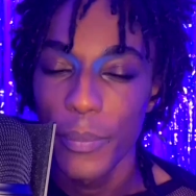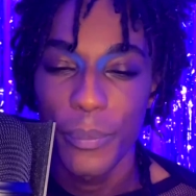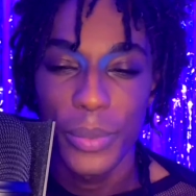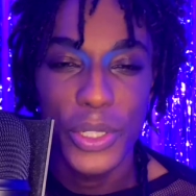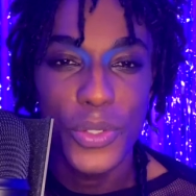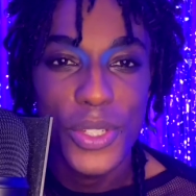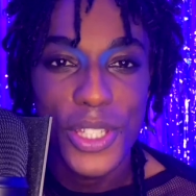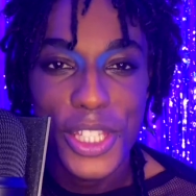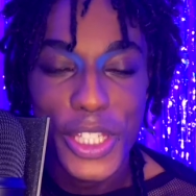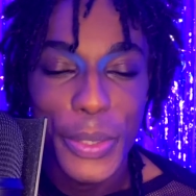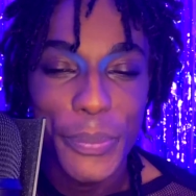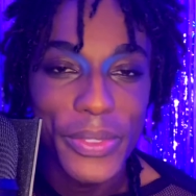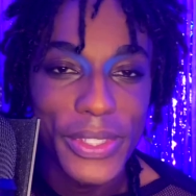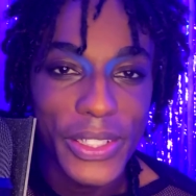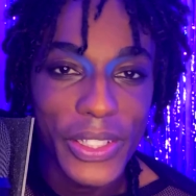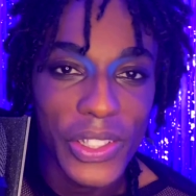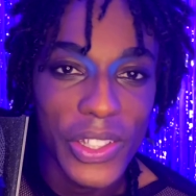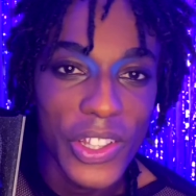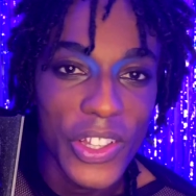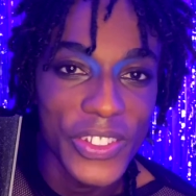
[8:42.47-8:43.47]
but it was something
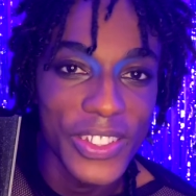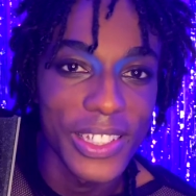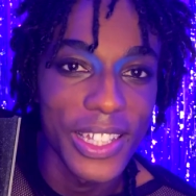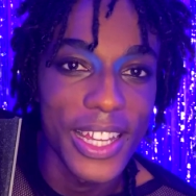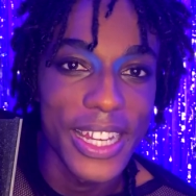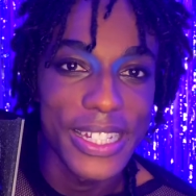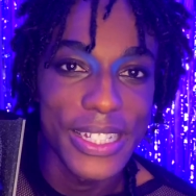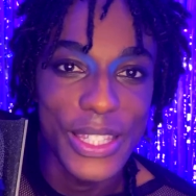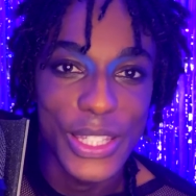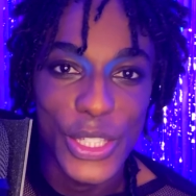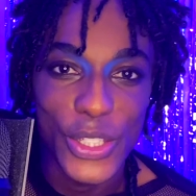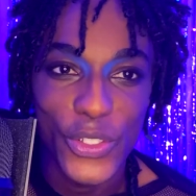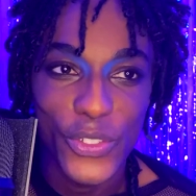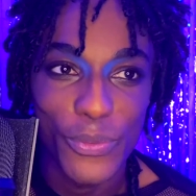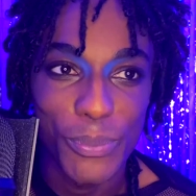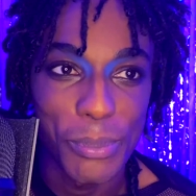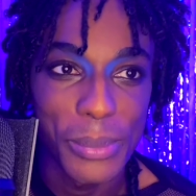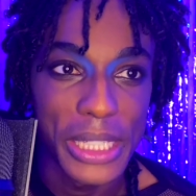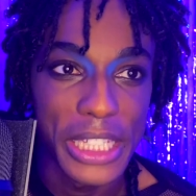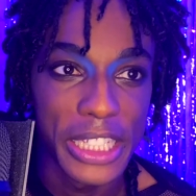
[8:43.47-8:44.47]
along the lines of
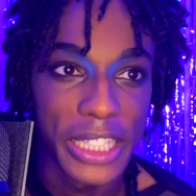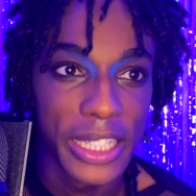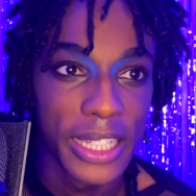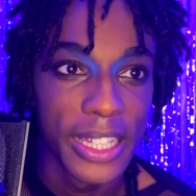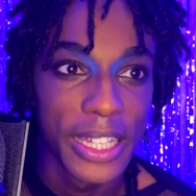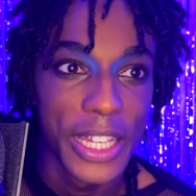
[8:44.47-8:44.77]
me